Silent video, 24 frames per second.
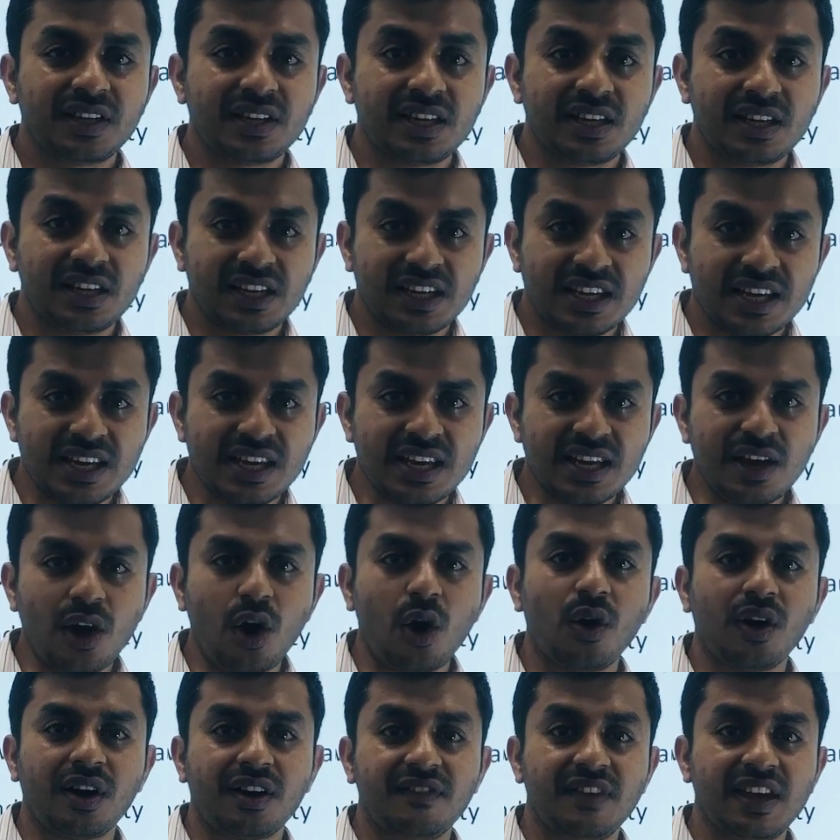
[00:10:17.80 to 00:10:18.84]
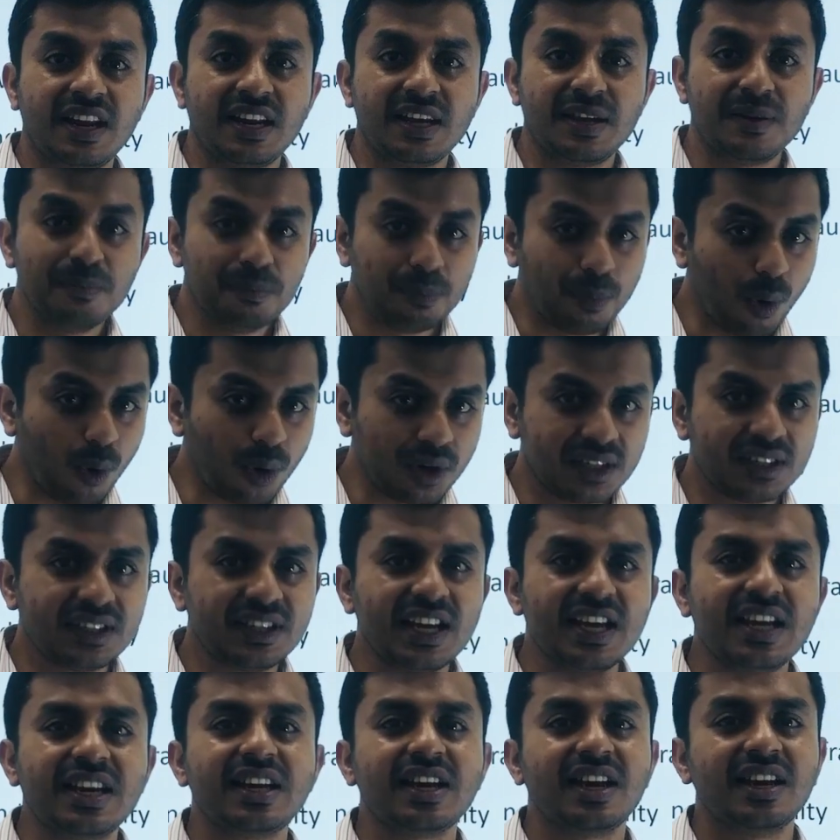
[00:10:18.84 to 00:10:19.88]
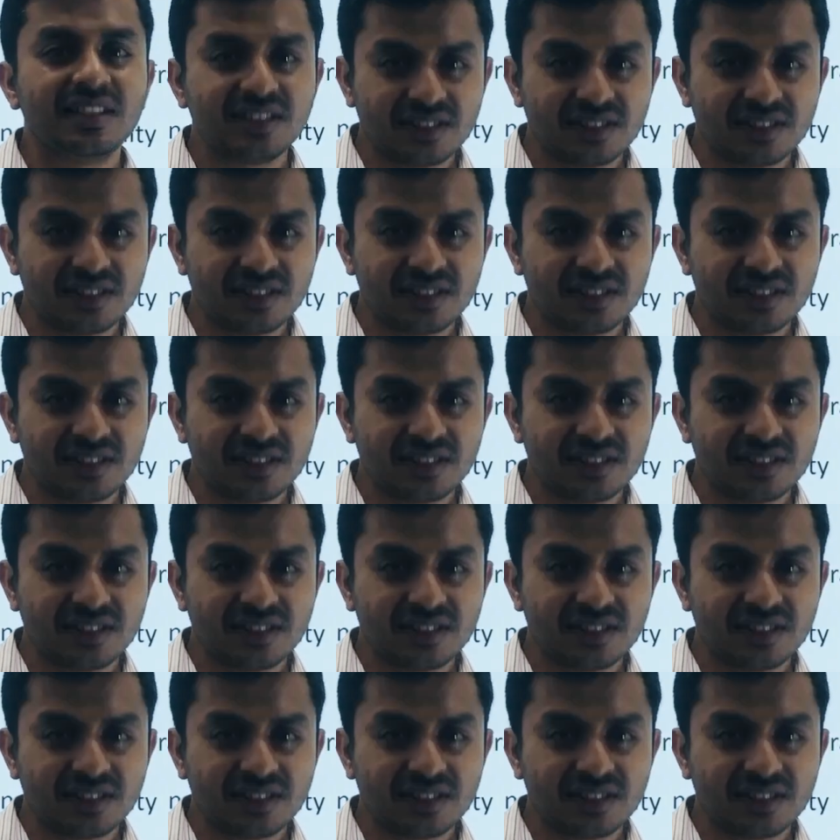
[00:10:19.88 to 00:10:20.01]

key or a very important areas